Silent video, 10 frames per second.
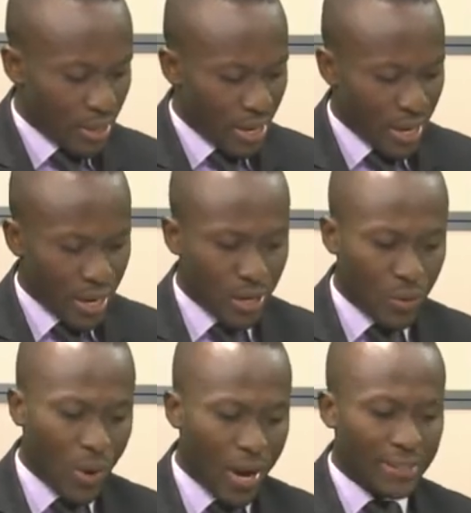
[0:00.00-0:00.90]
uh,
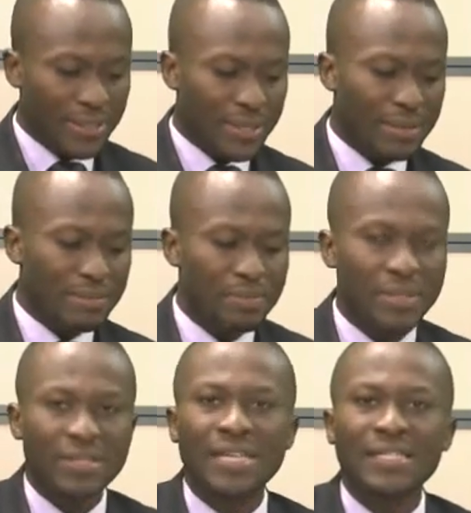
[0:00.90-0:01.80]
quite um,
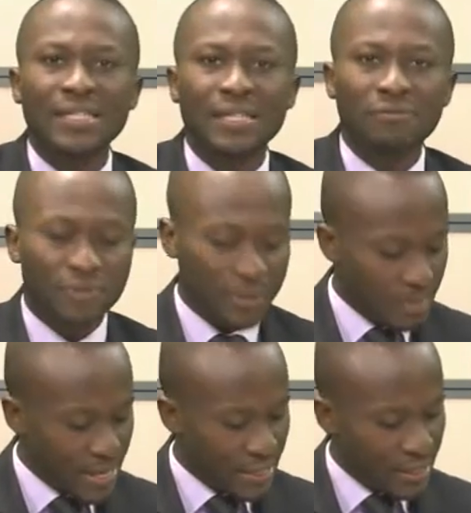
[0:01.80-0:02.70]
pathetic front
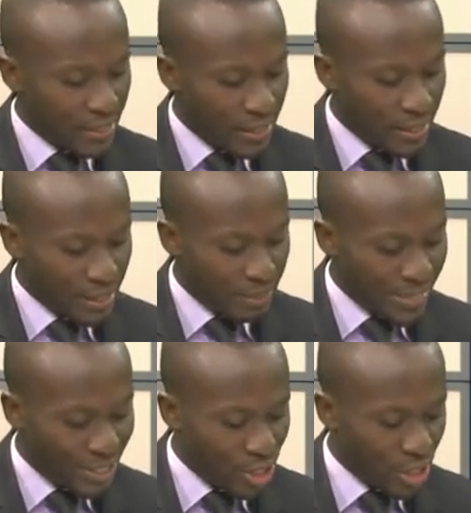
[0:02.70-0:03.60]
page
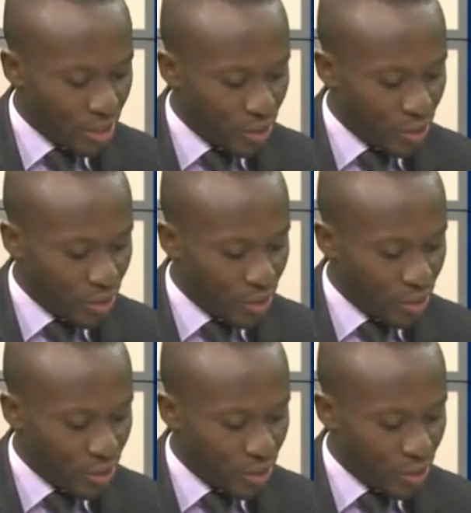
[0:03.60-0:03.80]
picture.